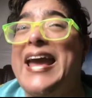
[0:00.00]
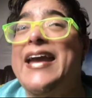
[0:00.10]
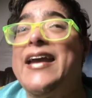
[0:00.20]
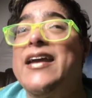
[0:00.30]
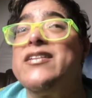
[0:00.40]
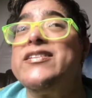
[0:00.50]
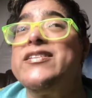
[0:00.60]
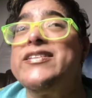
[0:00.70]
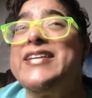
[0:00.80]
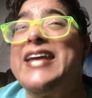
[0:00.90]
time
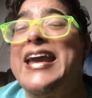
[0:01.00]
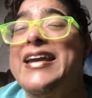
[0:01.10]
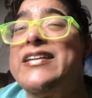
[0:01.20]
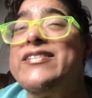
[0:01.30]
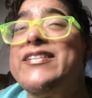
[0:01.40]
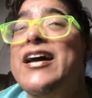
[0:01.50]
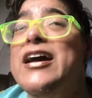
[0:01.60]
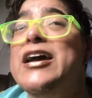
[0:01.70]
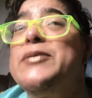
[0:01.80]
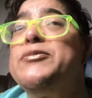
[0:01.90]
to stay
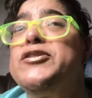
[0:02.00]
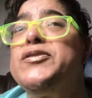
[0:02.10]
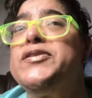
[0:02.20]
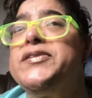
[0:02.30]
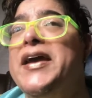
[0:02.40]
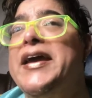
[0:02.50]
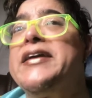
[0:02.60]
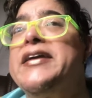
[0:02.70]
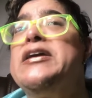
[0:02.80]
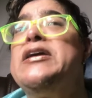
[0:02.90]
with the one who
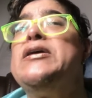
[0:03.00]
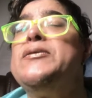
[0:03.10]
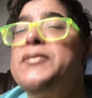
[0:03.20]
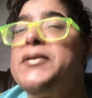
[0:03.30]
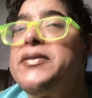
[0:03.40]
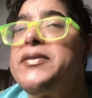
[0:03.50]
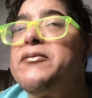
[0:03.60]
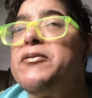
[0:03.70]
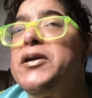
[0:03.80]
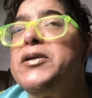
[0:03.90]
fell,
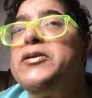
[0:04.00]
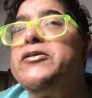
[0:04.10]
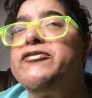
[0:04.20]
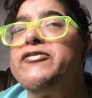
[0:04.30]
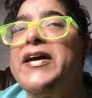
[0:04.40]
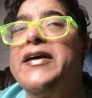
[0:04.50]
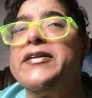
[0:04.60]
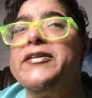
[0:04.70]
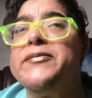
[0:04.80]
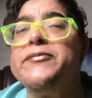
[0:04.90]
has bound up the
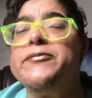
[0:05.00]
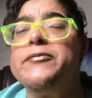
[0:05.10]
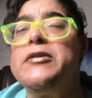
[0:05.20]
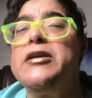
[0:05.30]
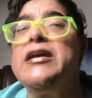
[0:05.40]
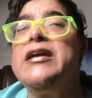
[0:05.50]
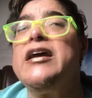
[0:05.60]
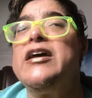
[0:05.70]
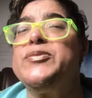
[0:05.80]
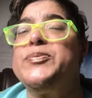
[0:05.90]
wound,
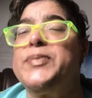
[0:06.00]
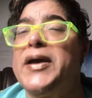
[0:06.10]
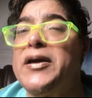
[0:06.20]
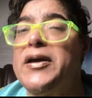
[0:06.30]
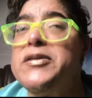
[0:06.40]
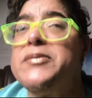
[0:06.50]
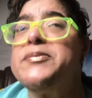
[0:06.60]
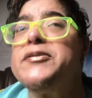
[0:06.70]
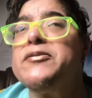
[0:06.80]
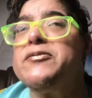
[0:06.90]
has carried the
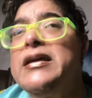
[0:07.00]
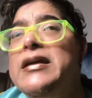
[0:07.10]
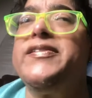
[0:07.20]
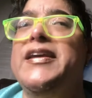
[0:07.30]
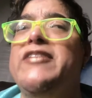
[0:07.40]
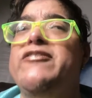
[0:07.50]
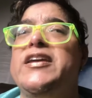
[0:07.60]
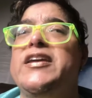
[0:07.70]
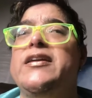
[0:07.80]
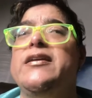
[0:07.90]
person to safety,
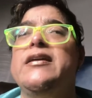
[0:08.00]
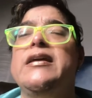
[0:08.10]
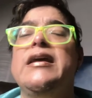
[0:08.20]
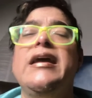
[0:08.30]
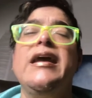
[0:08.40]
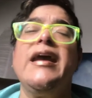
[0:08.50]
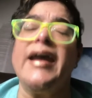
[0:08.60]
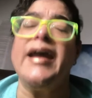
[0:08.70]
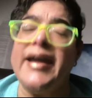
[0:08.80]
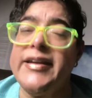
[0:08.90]
and has
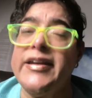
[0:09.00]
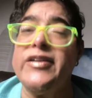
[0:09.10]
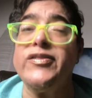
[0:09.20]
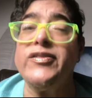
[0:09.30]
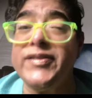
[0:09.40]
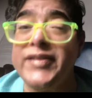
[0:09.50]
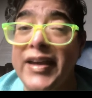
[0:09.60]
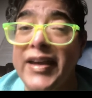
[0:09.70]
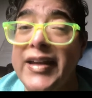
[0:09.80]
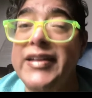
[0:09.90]
tended the
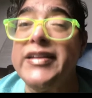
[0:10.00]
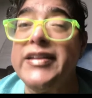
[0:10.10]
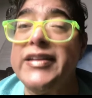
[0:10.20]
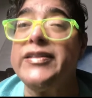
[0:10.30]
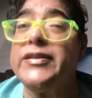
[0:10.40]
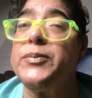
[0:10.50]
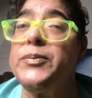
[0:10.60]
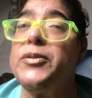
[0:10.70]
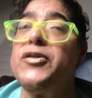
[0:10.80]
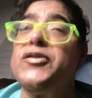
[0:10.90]
person through
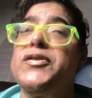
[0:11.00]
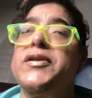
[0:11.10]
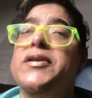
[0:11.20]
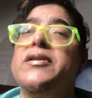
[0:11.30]
recovery.